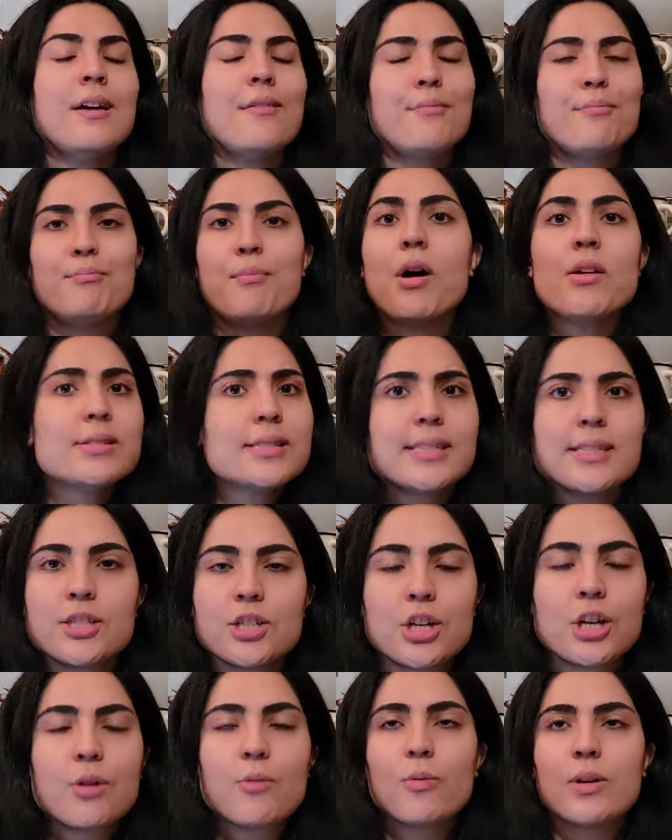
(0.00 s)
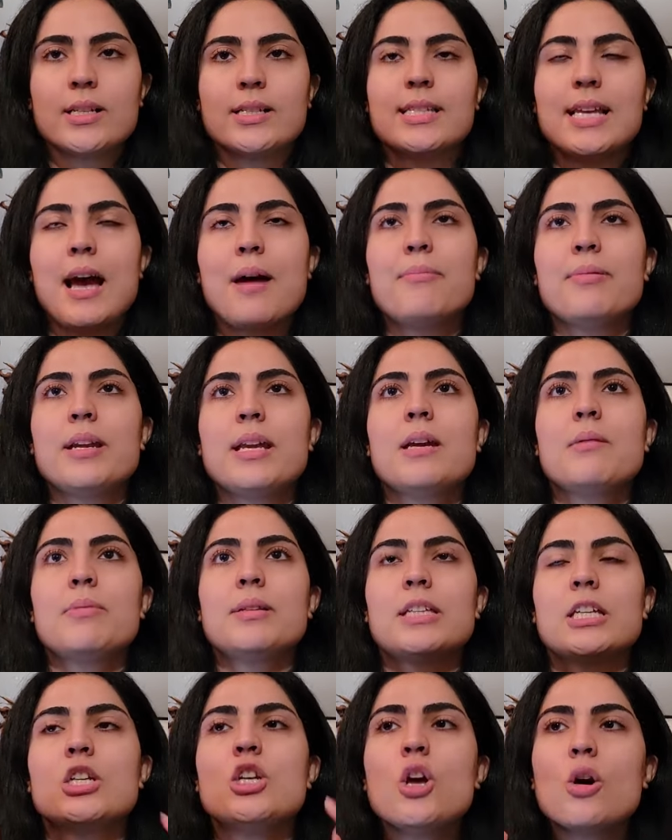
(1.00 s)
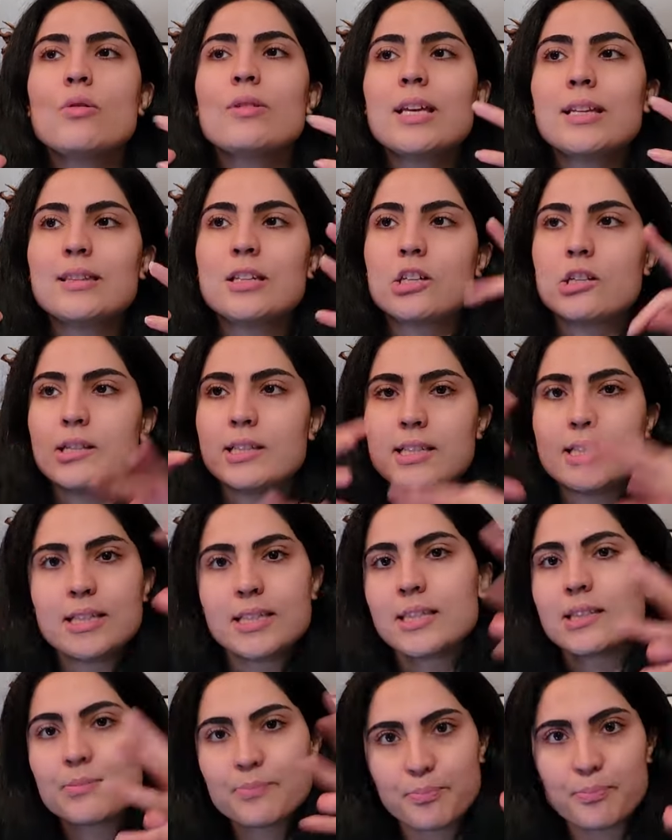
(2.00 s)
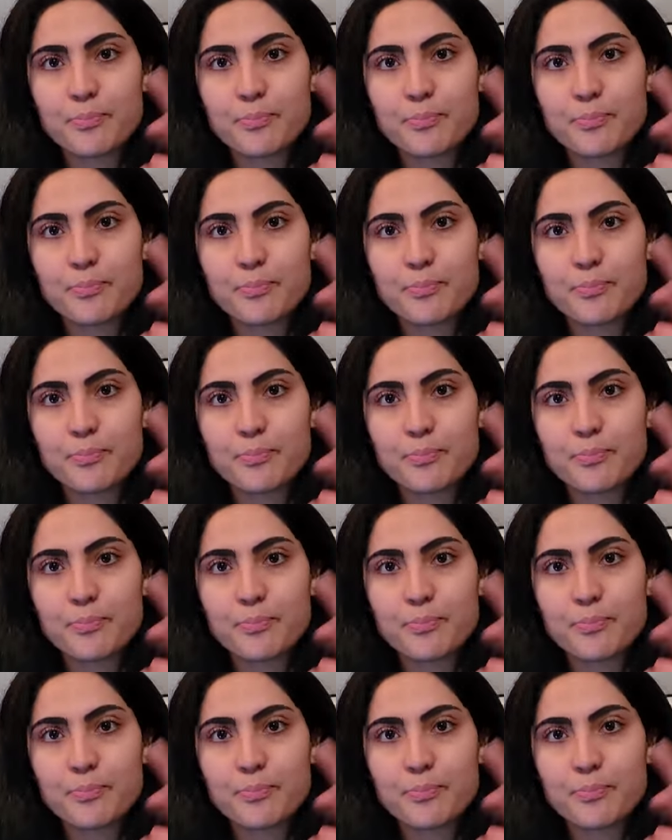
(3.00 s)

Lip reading: monster, what is happening, but they know that there is this